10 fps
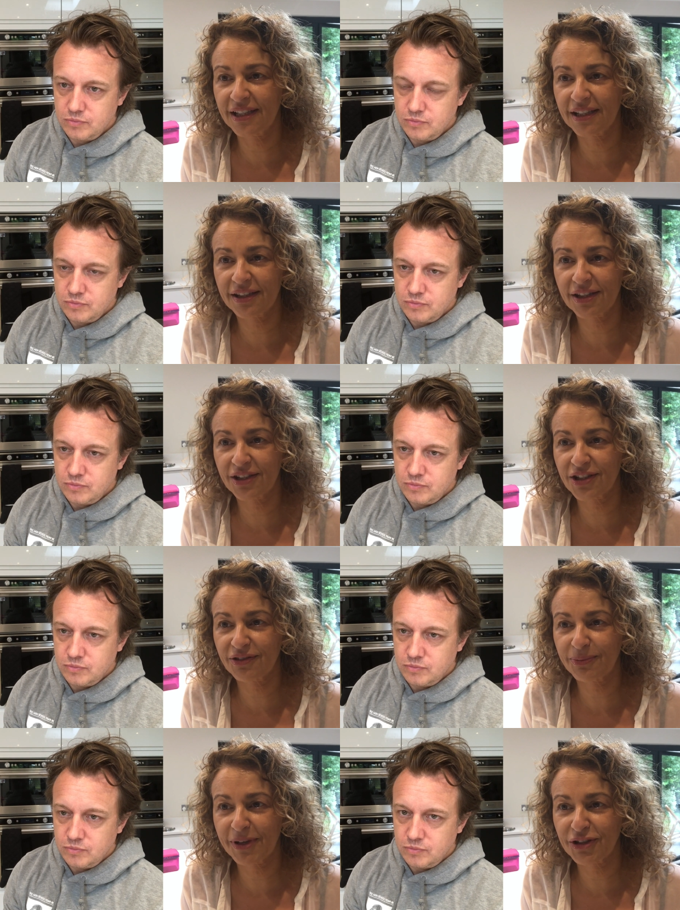Speaker 1: year, third
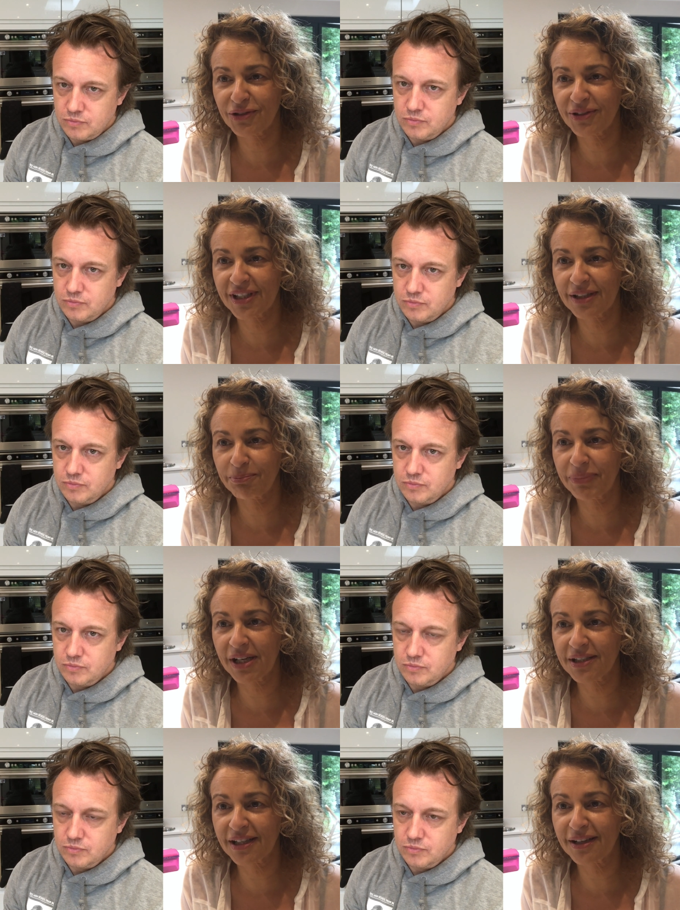year of marriage, and you're thinking,
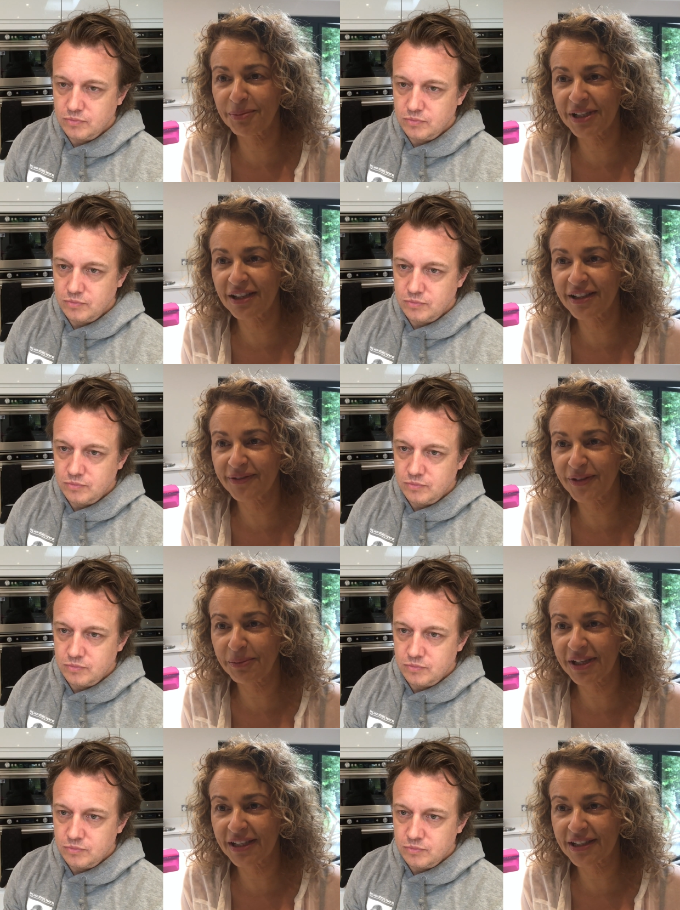bloody hell, I'll be lucky if I
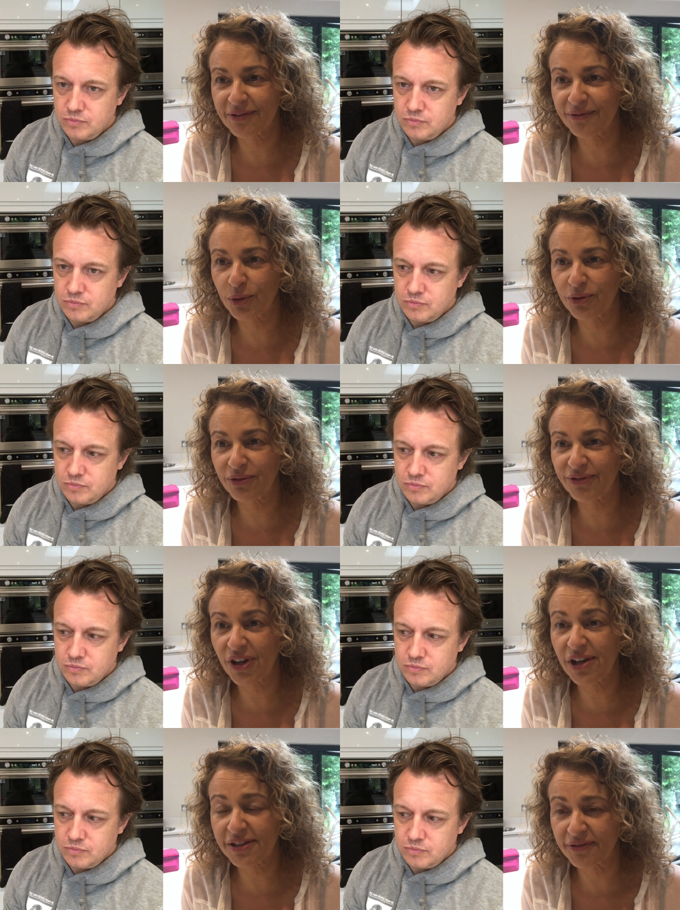make it to four or
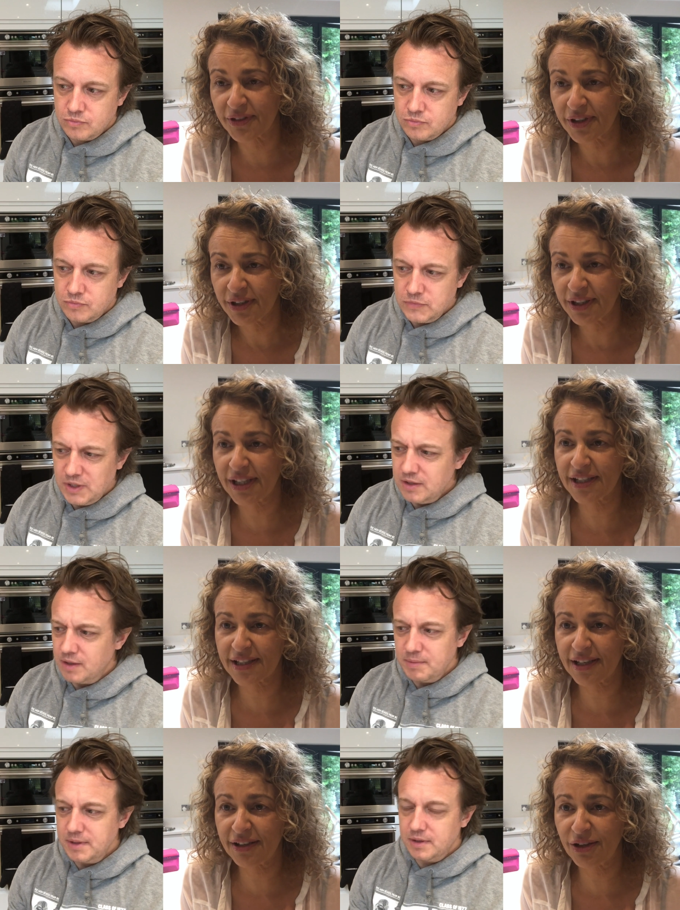five
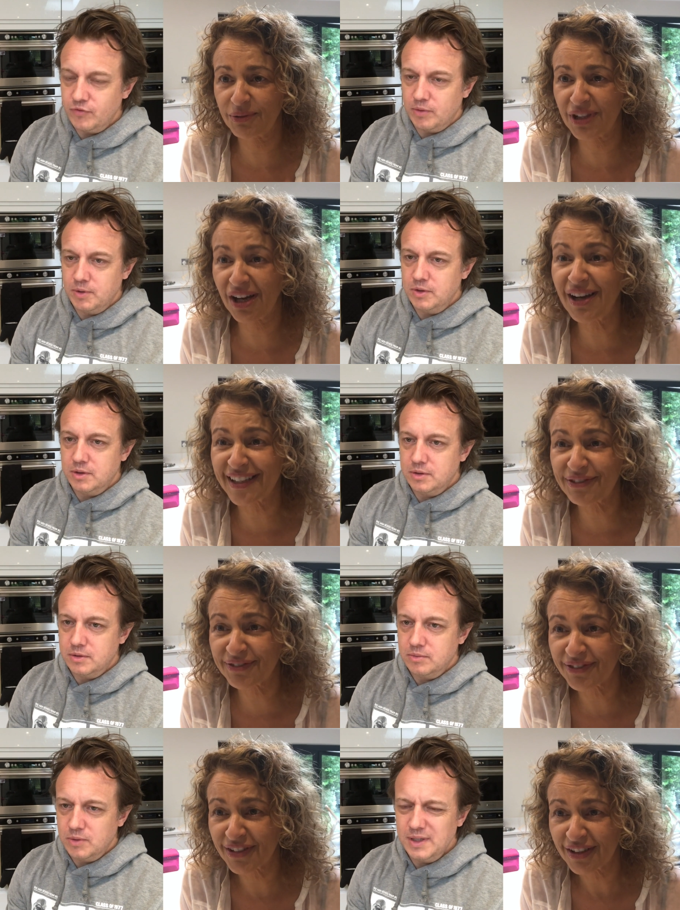years, I, let alone
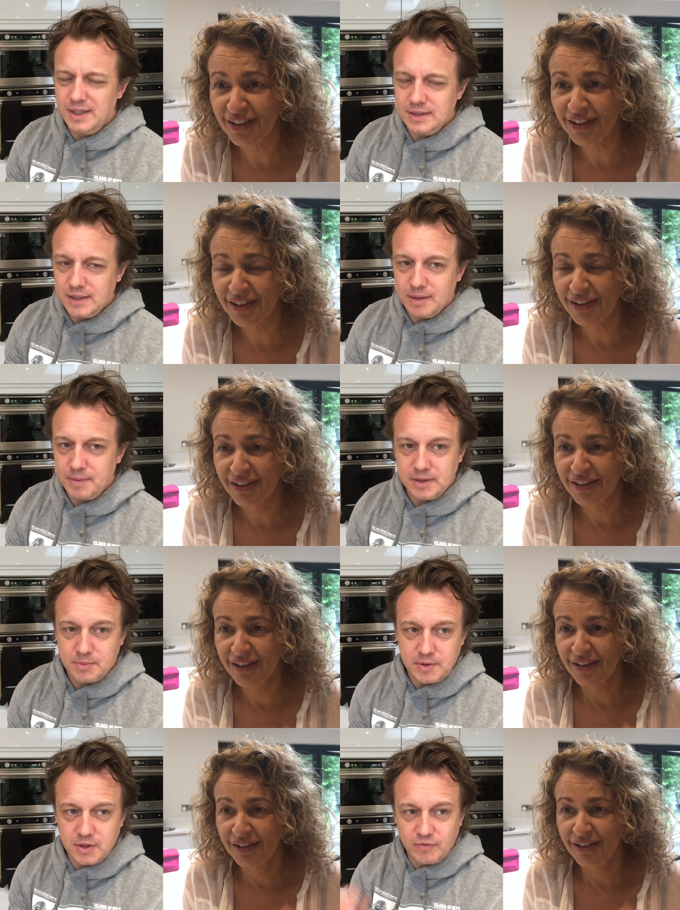life.
Speaker 2: well, yeah, exactly. I mean, I
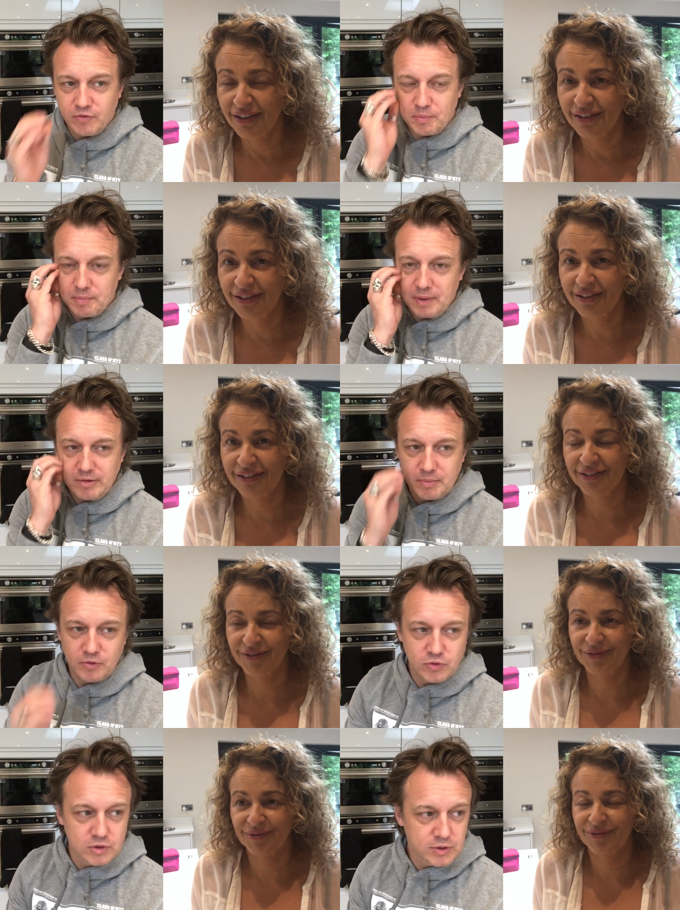suppose I've never been married
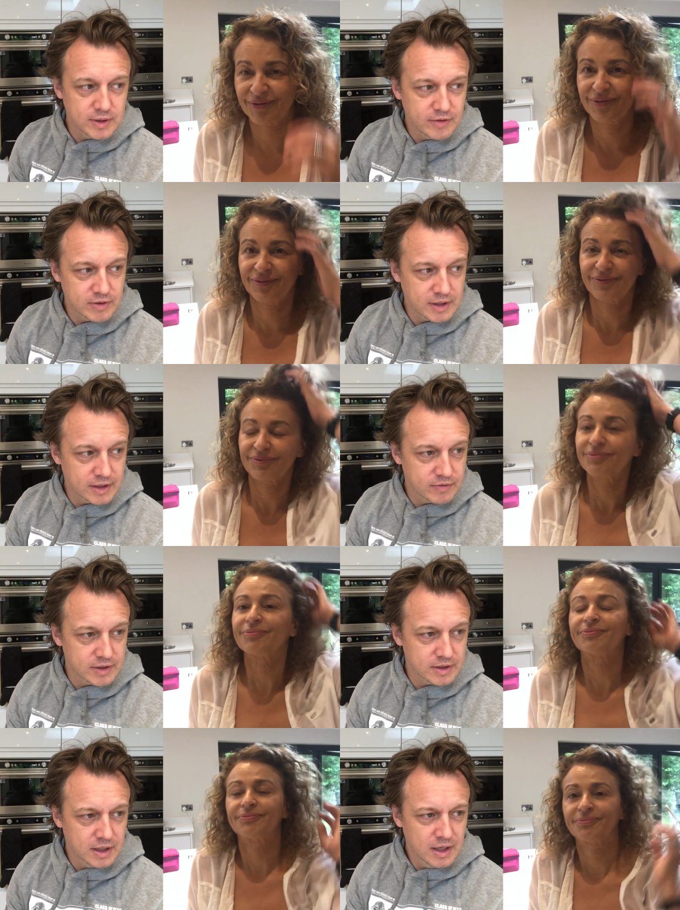before, so I never think of
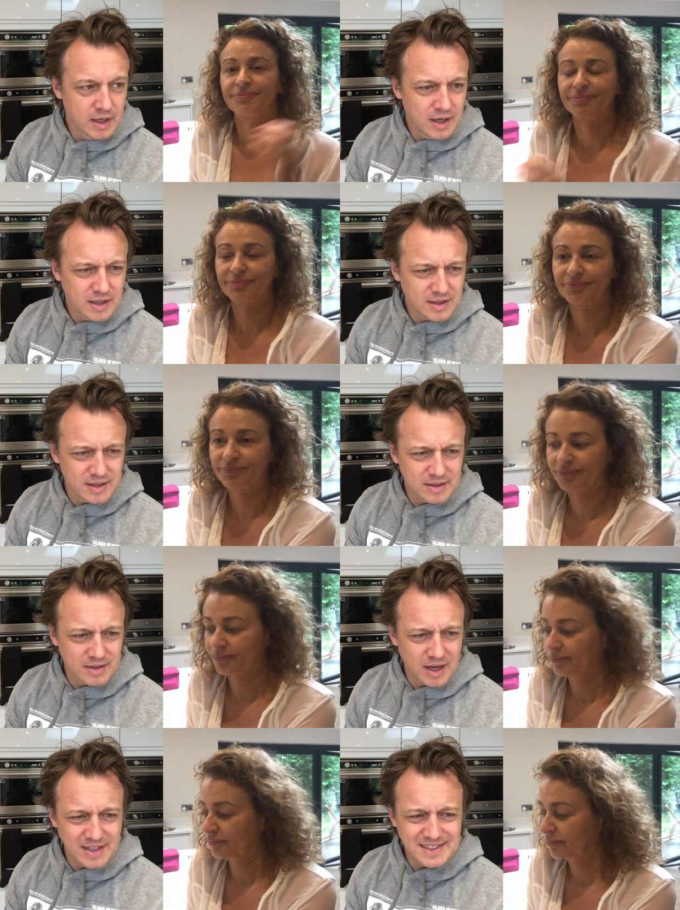it I,
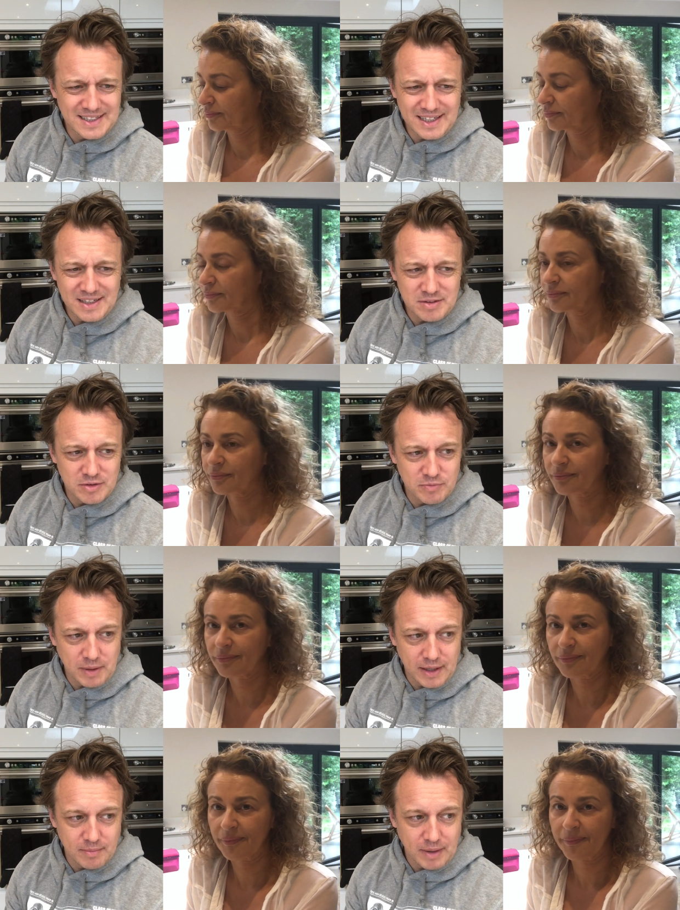the idea of
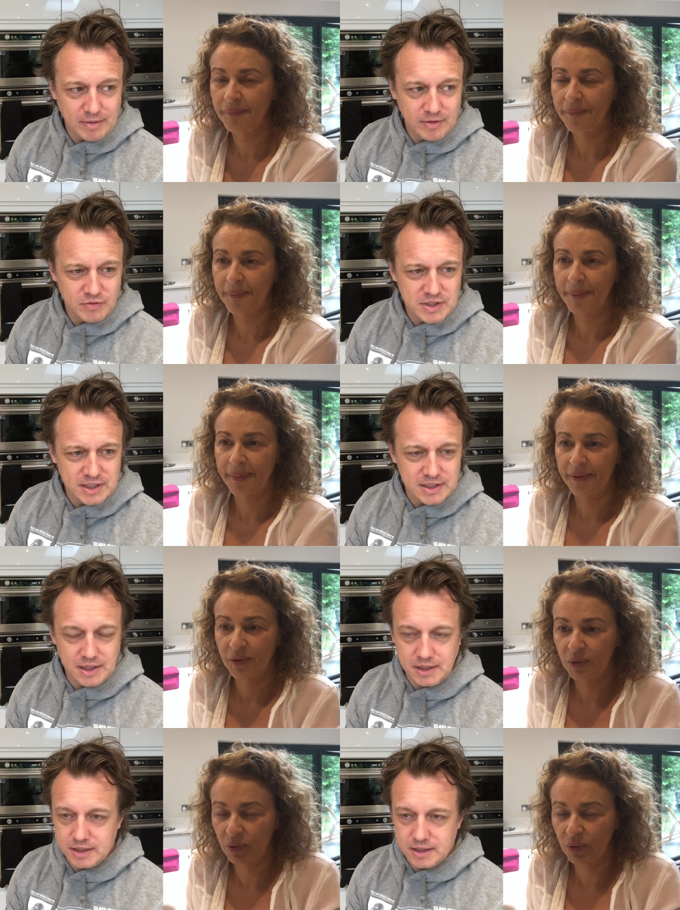being married for 16